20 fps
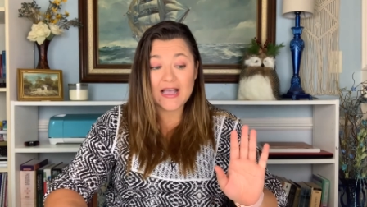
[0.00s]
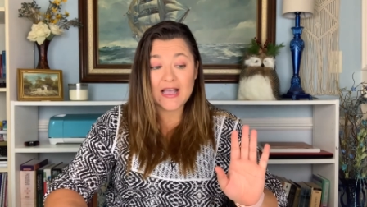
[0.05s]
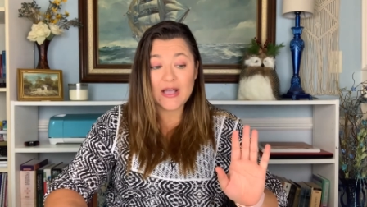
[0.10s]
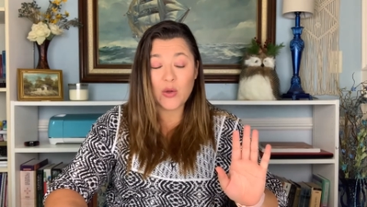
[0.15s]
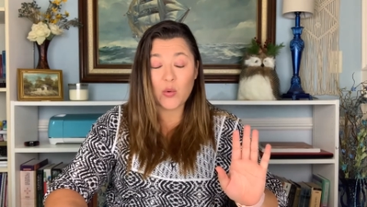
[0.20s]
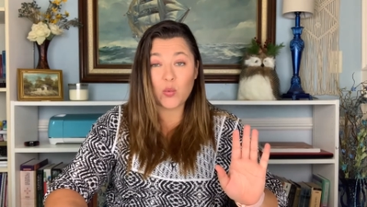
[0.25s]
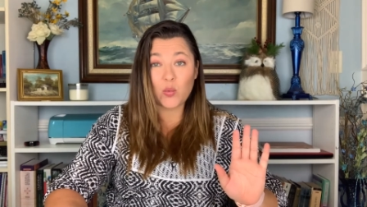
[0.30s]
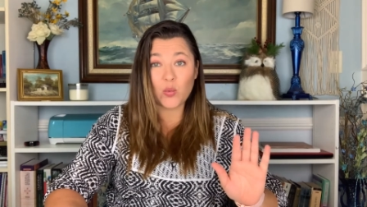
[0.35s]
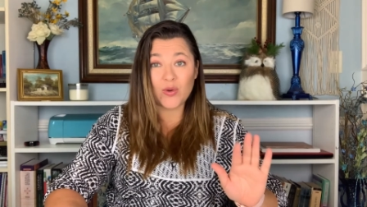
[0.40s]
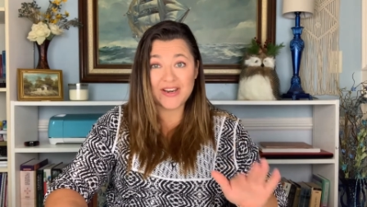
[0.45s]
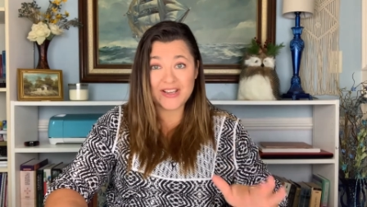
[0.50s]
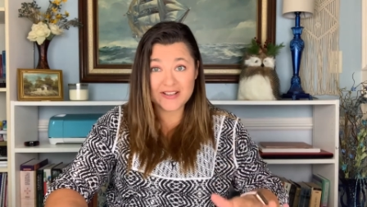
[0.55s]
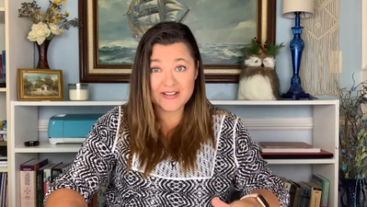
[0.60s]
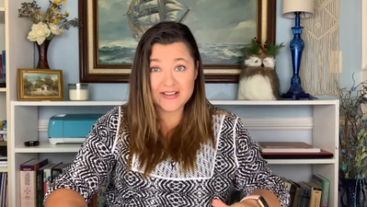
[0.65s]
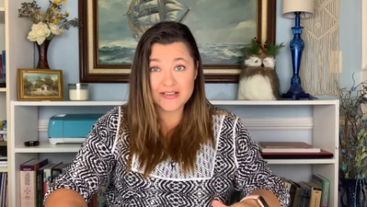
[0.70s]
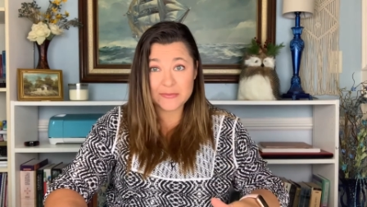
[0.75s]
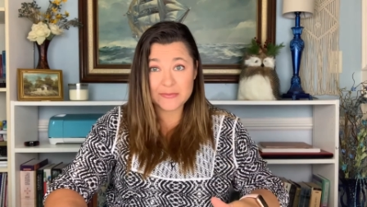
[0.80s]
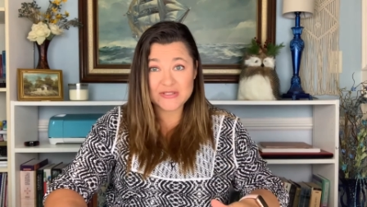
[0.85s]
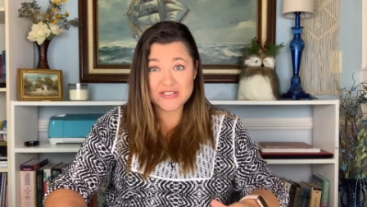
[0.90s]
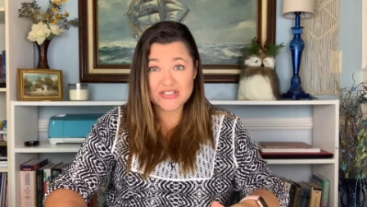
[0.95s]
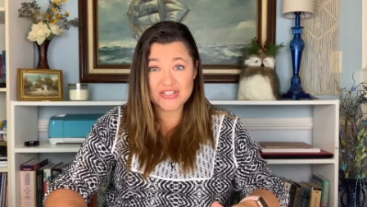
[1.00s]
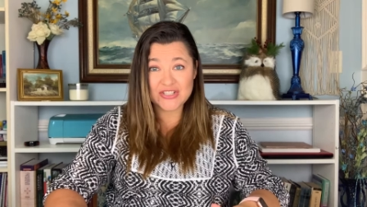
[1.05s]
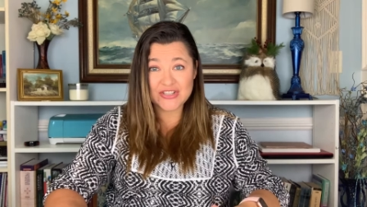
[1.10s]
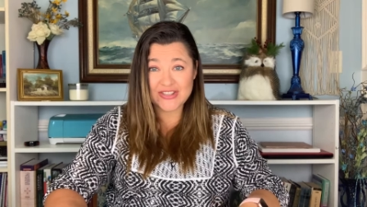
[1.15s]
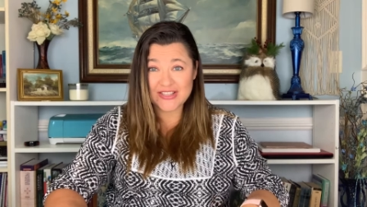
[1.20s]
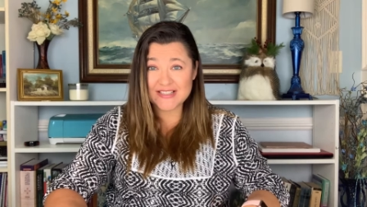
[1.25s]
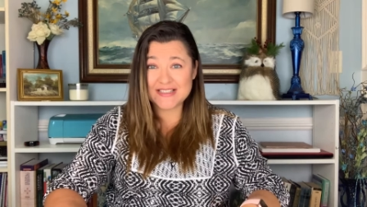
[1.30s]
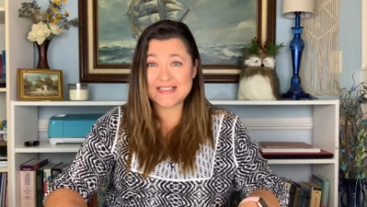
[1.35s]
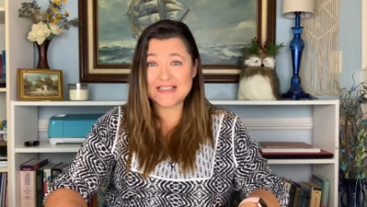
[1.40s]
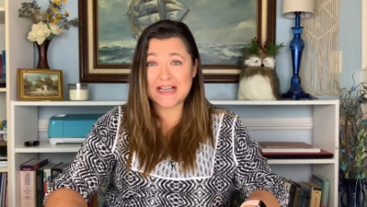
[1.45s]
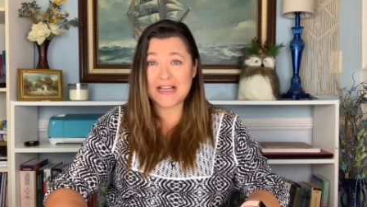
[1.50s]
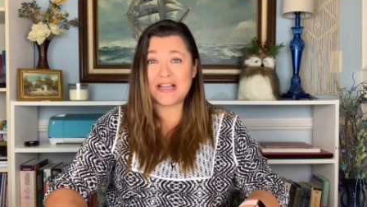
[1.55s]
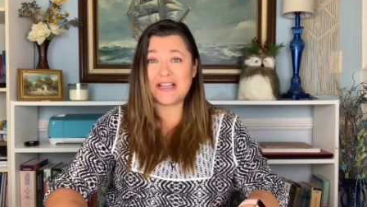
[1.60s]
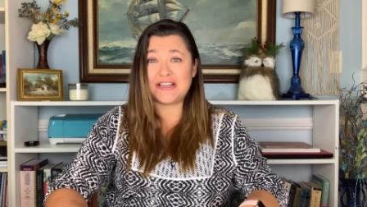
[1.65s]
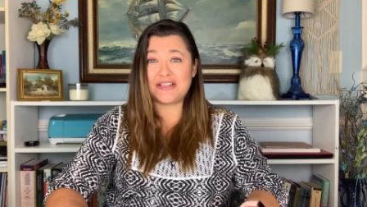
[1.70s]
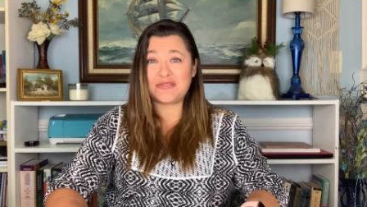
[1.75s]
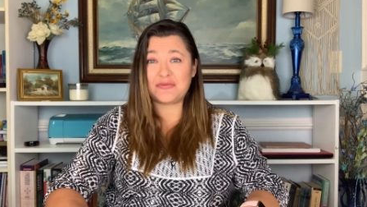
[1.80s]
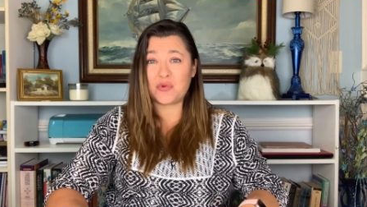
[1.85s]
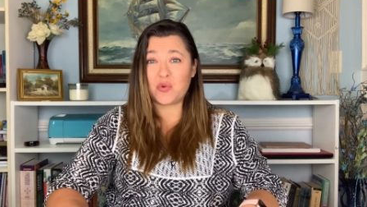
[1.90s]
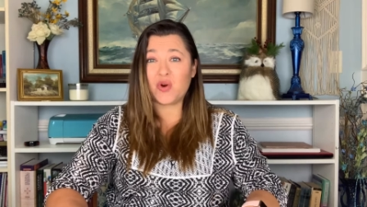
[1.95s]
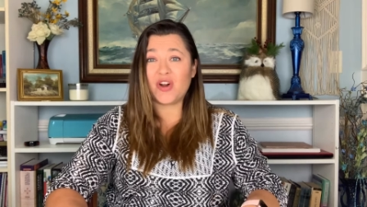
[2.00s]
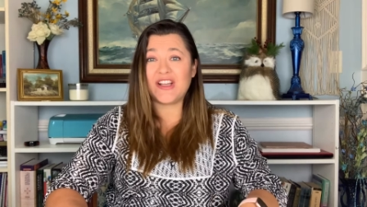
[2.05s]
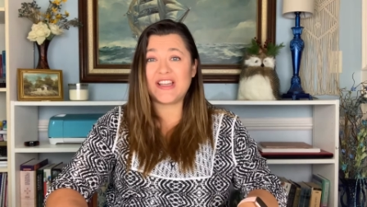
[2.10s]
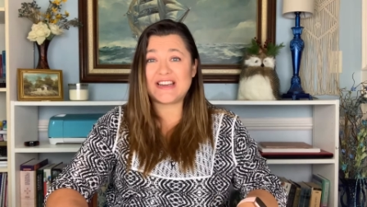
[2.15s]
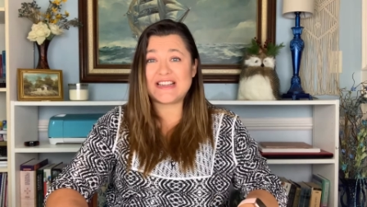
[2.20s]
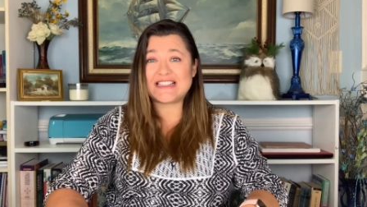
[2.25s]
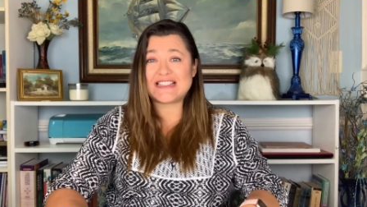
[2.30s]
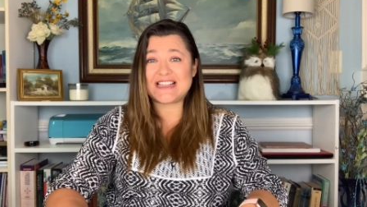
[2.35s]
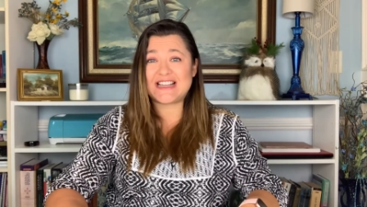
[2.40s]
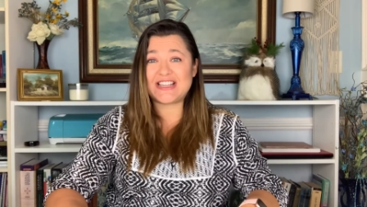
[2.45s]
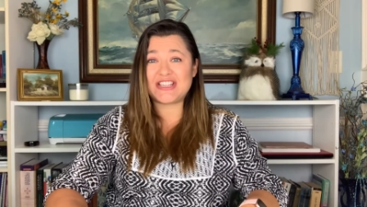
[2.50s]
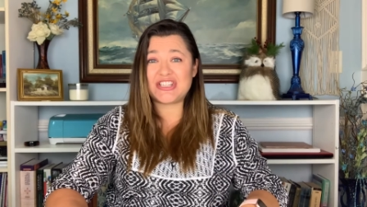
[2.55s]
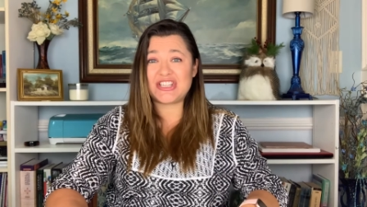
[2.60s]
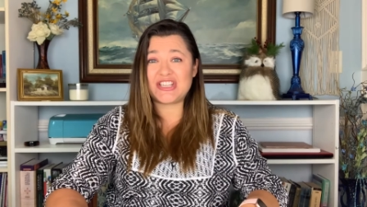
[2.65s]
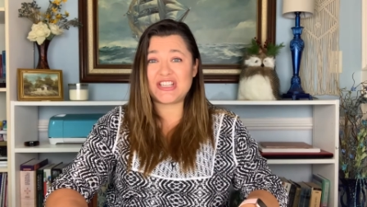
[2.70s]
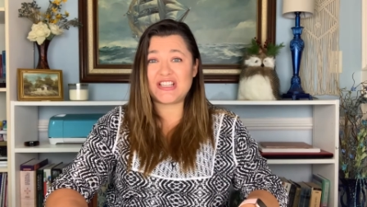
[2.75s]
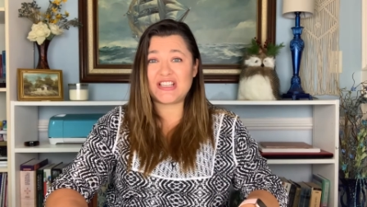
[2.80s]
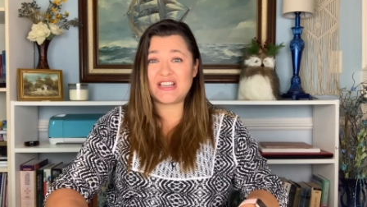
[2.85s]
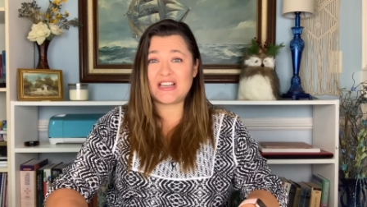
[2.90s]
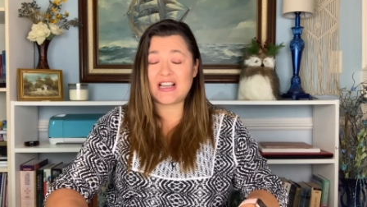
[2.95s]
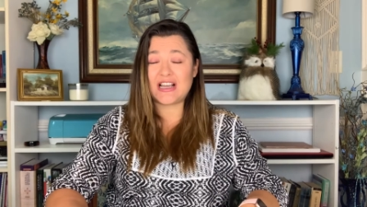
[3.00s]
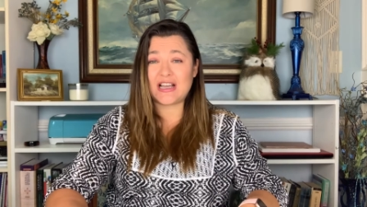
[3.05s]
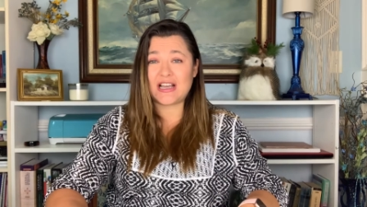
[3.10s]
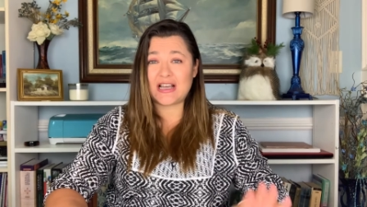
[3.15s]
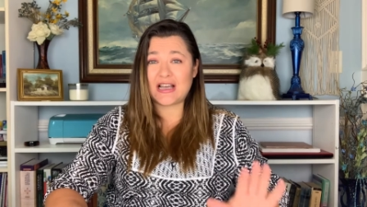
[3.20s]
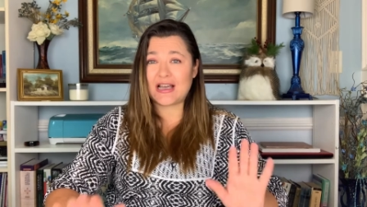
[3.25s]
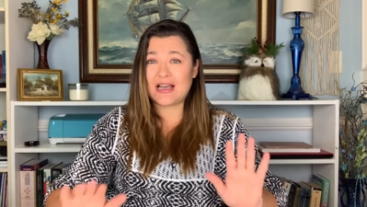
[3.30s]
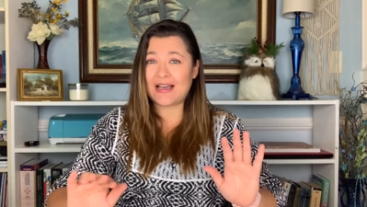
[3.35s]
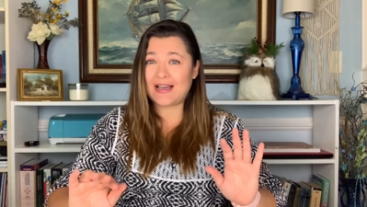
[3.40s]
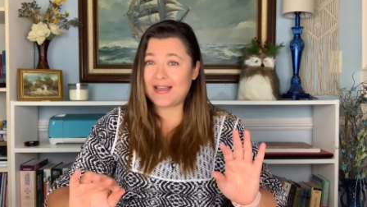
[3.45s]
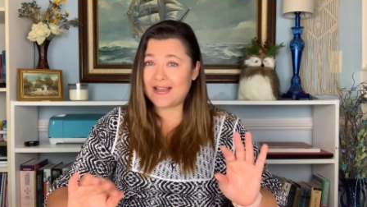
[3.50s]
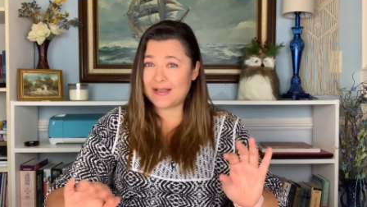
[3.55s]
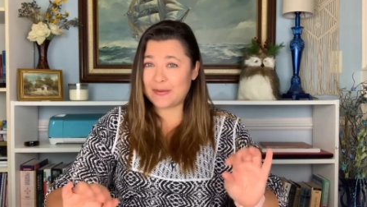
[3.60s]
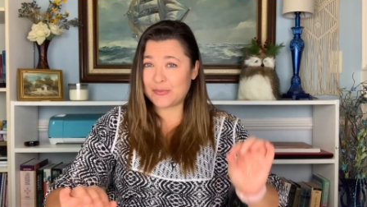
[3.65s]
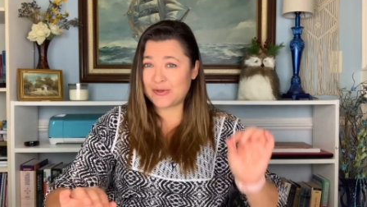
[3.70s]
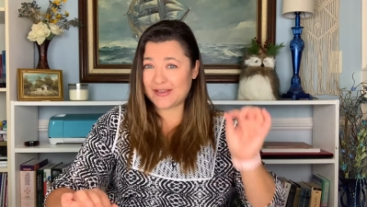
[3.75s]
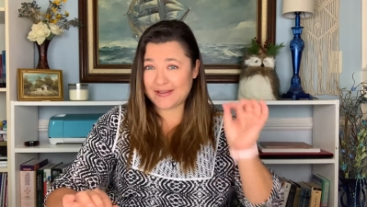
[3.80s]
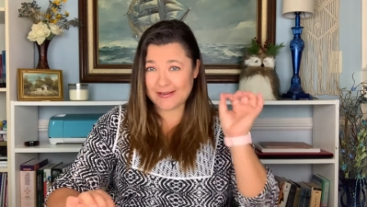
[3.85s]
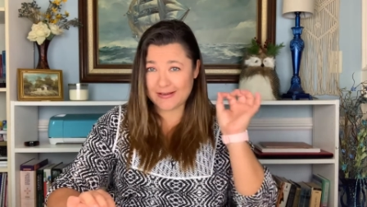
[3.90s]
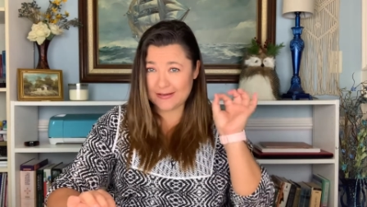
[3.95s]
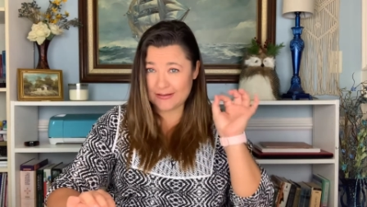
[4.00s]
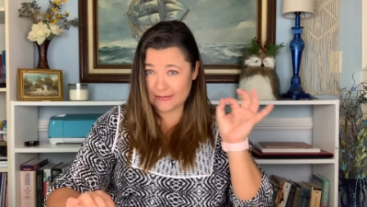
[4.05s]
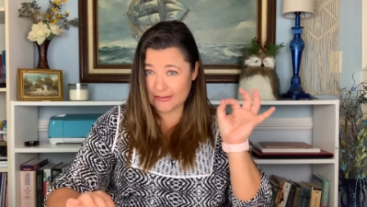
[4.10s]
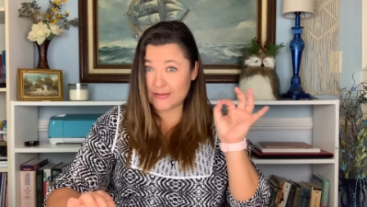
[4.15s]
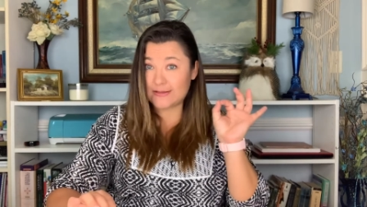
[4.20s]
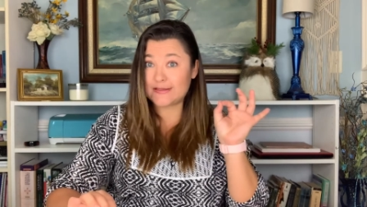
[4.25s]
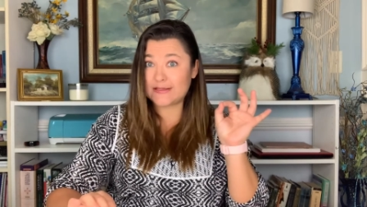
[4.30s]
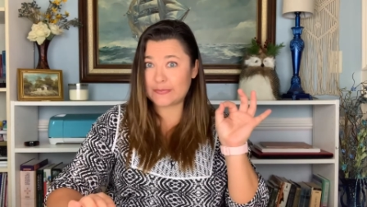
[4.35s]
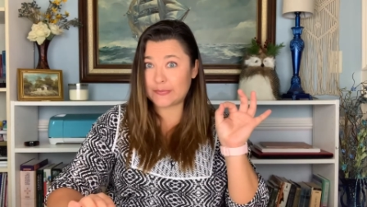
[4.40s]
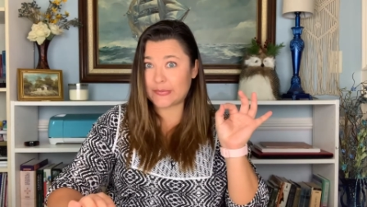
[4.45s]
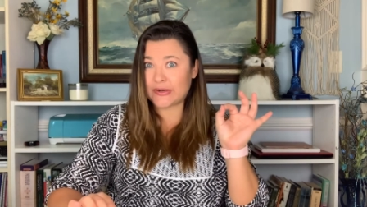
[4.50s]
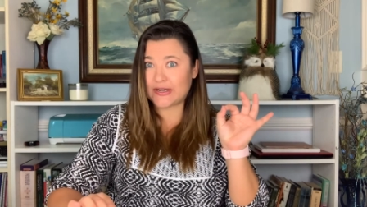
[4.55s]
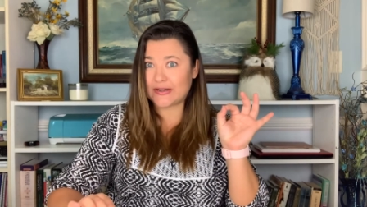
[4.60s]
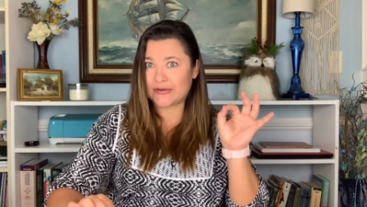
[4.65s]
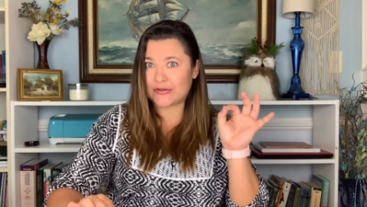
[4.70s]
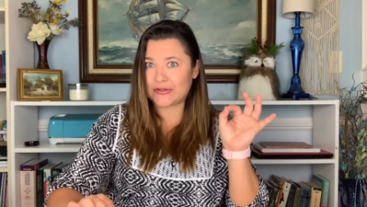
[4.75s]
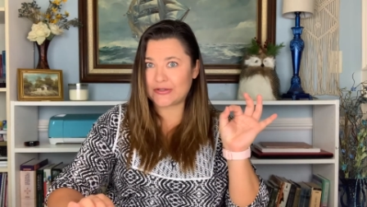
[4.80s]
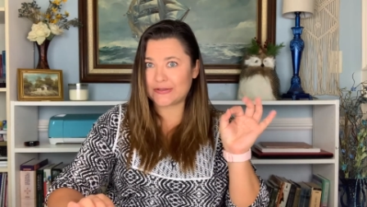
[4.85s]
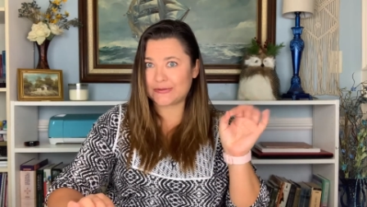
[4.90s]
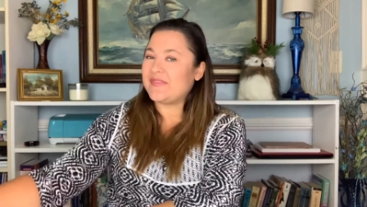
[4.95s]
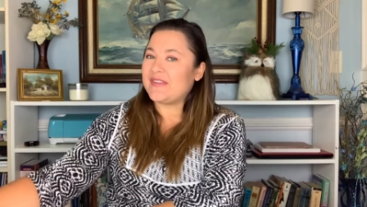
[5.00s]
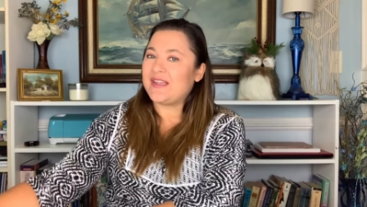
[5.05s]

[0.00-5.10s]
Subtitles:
when it comes to this kind of organization, I am like spot on.